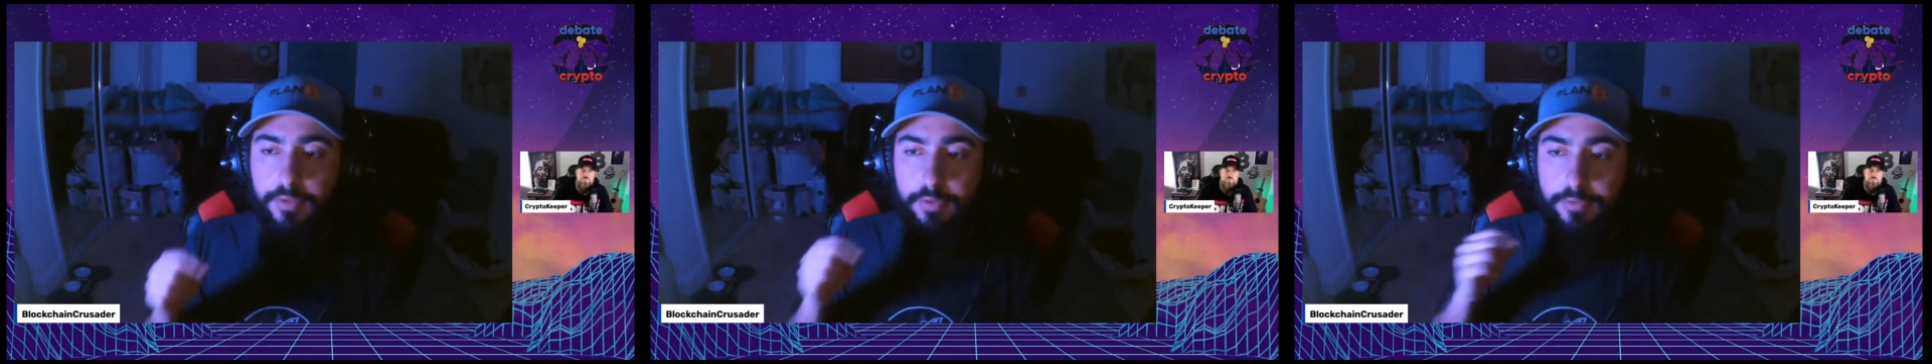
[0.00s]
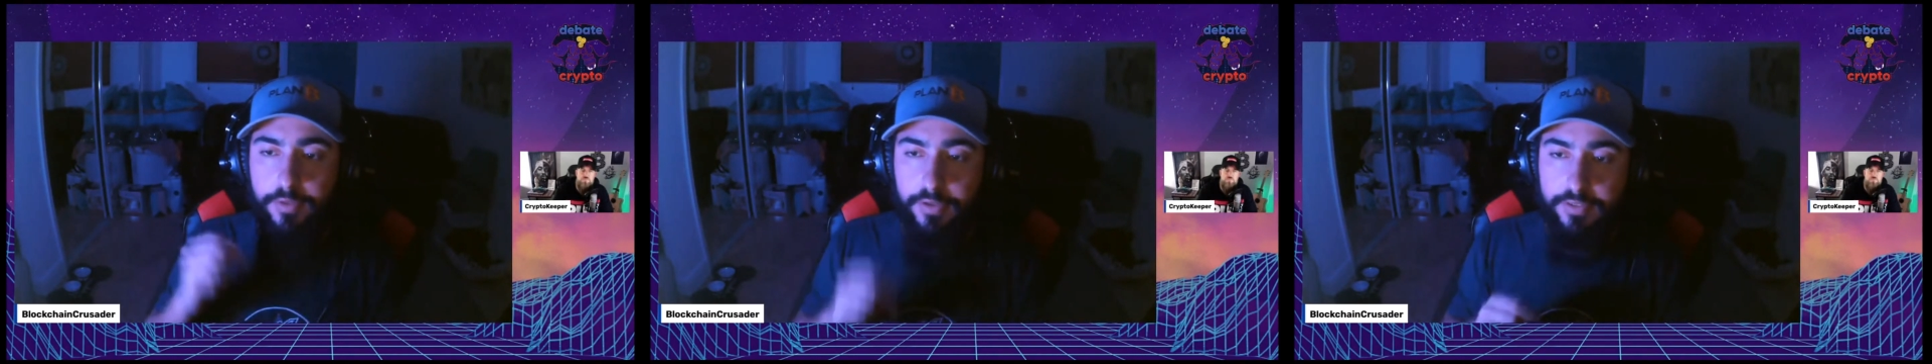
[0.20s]

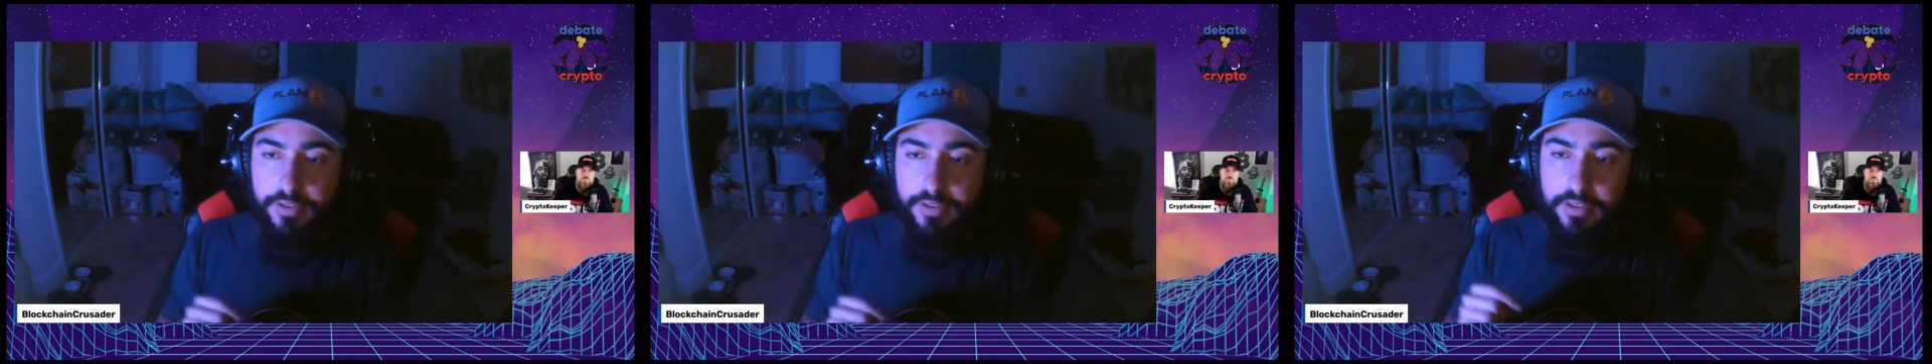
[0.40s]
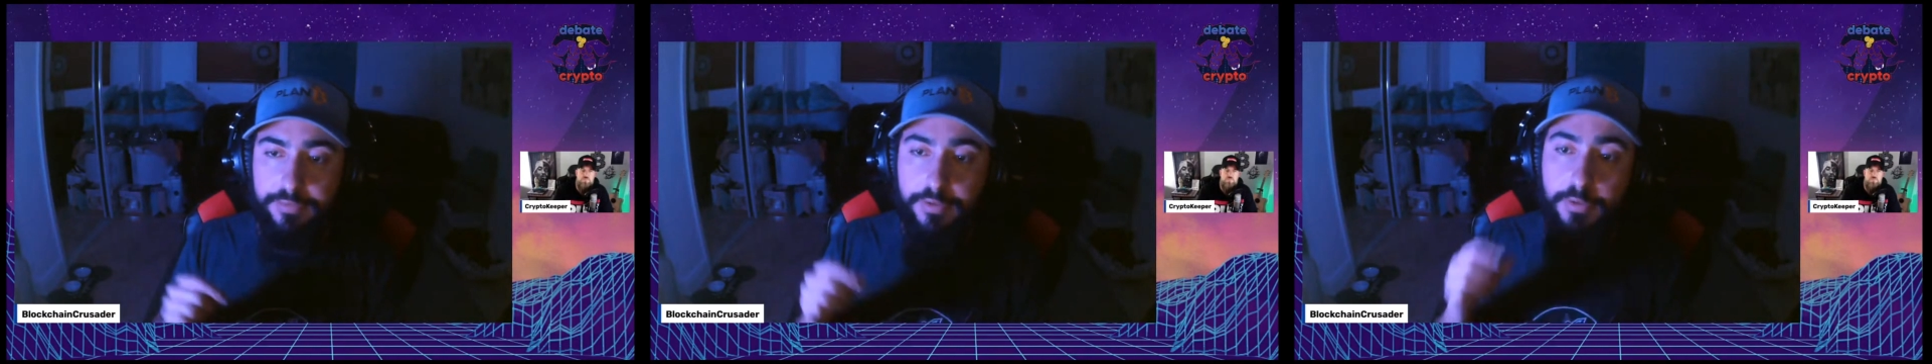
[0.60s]

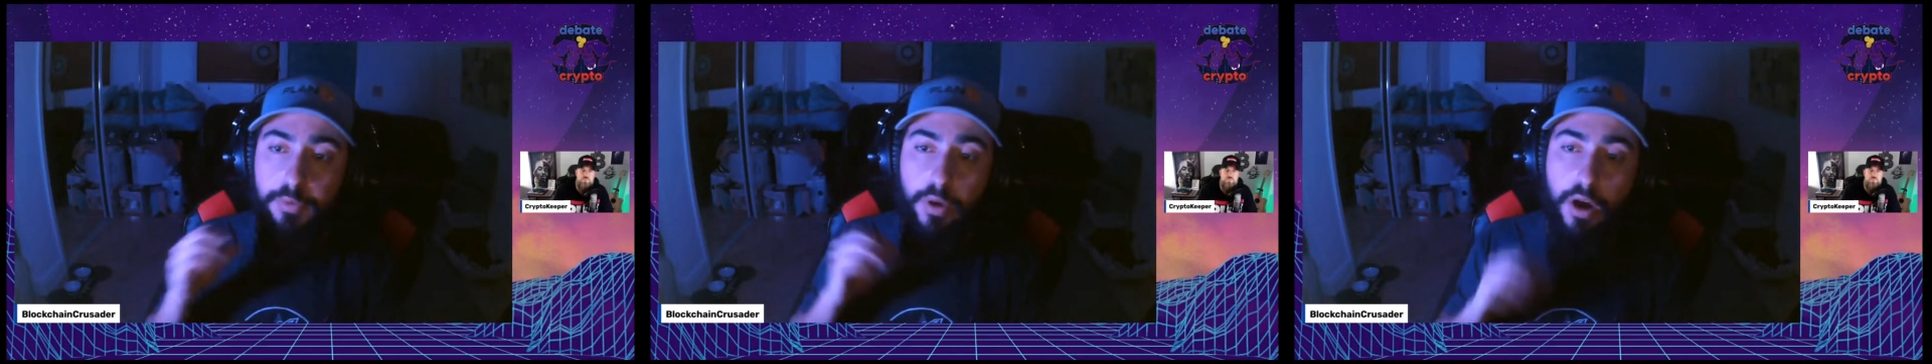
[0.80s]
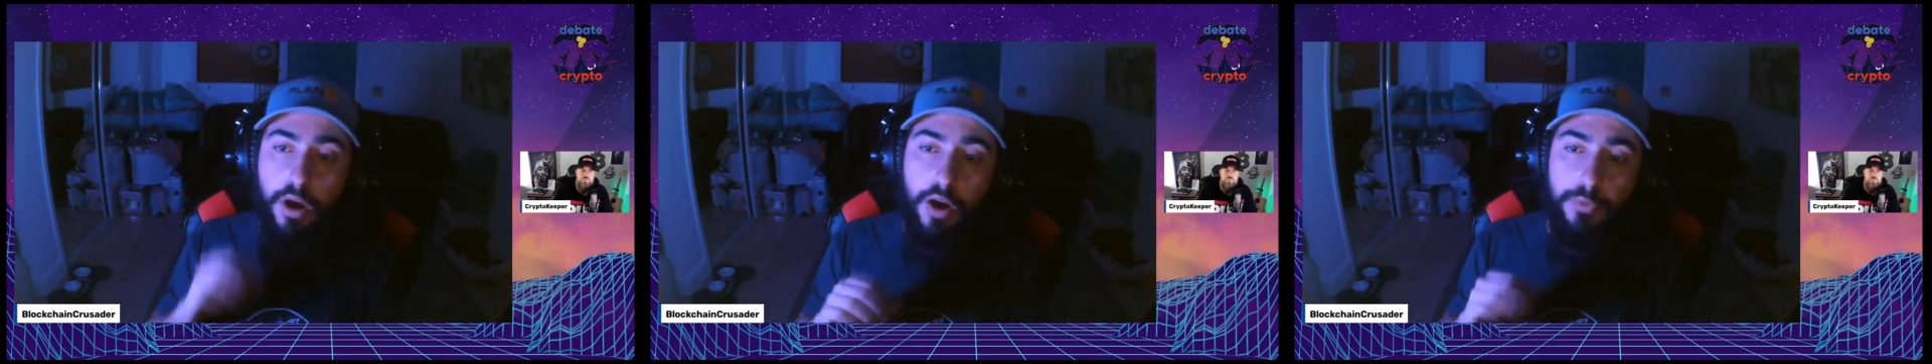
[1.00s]
Versus if you
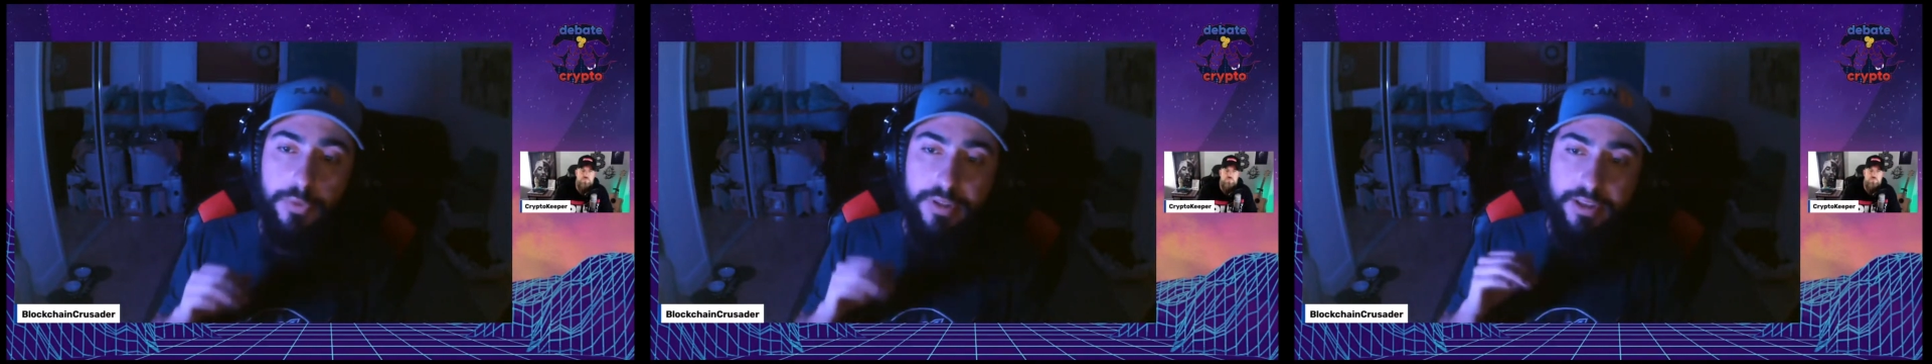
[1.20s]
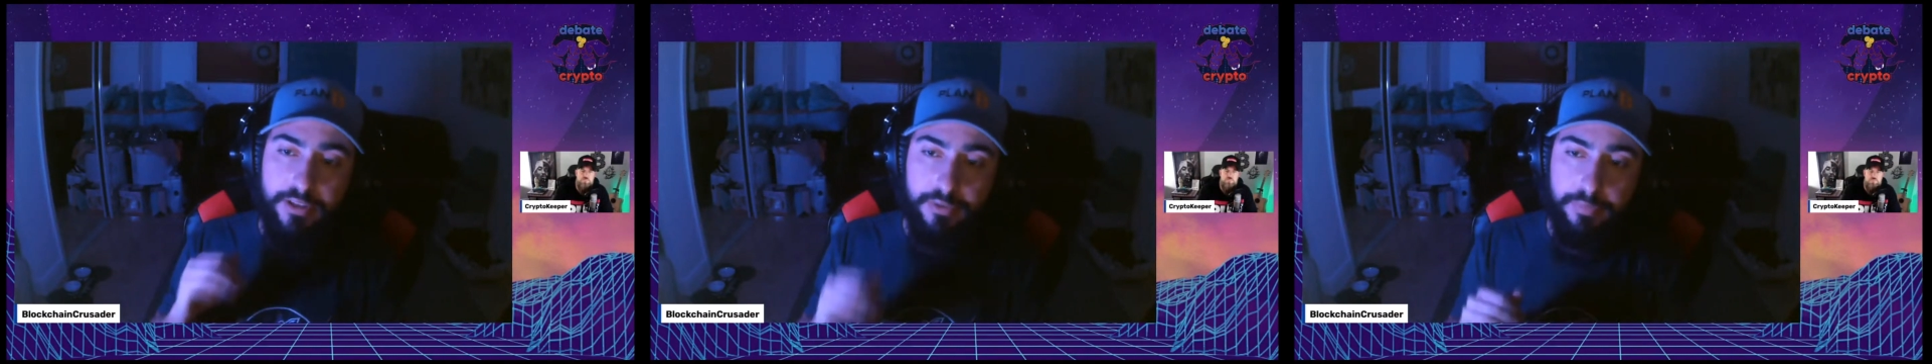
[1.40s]
were
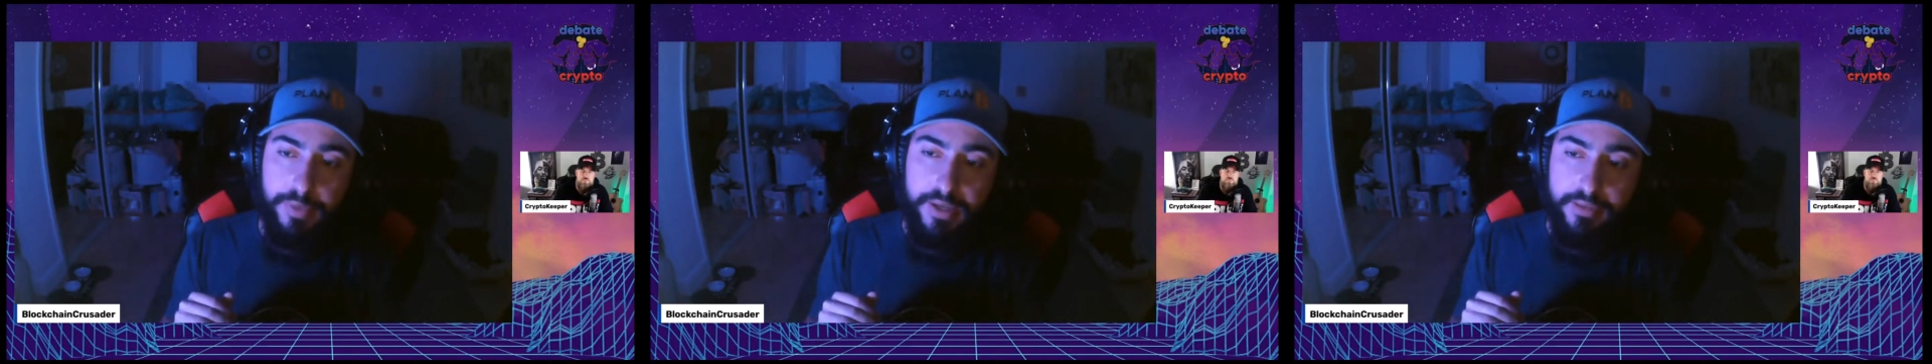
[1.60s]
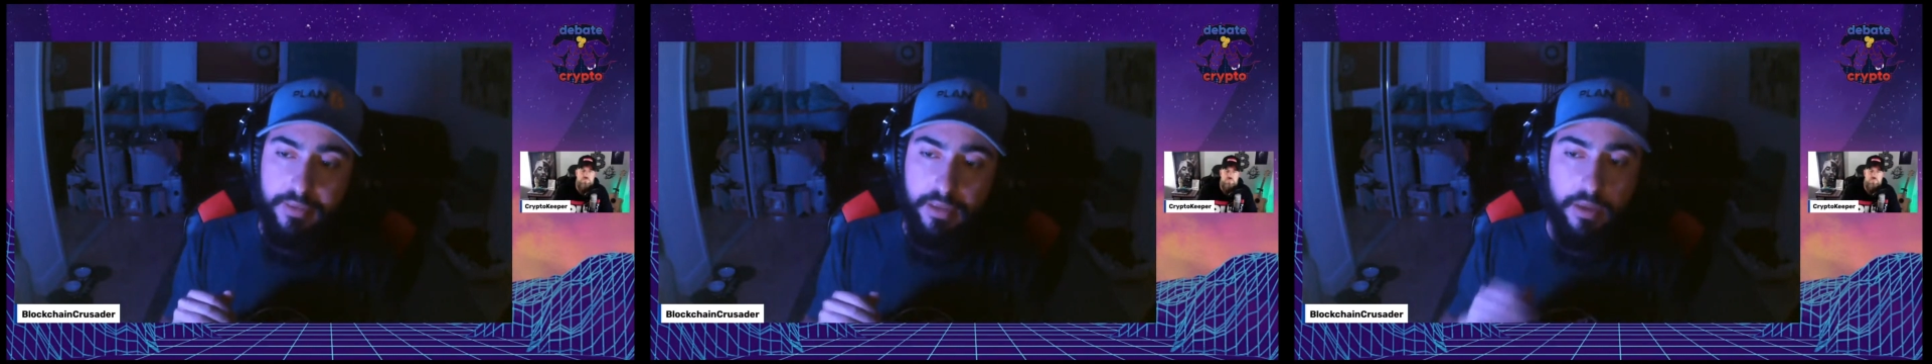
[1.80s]
already
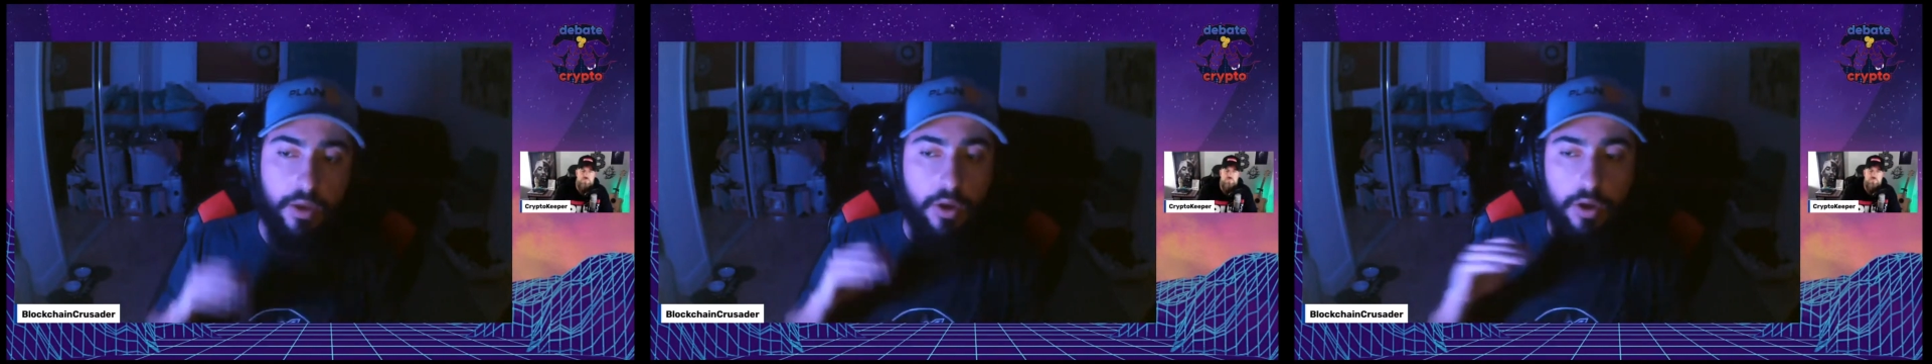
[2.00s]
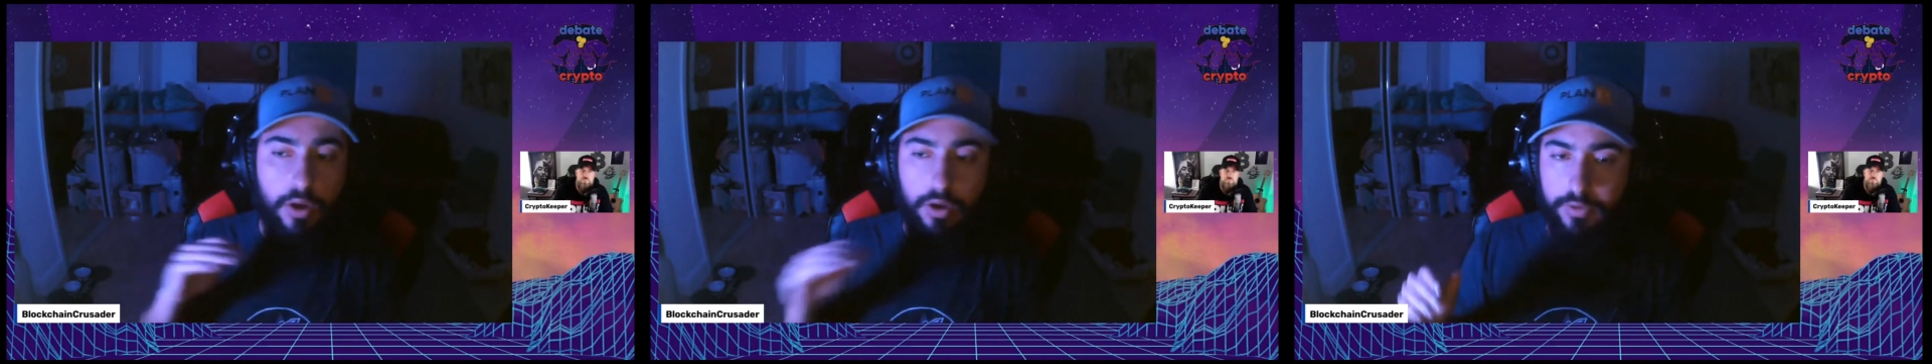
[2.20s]
expecting,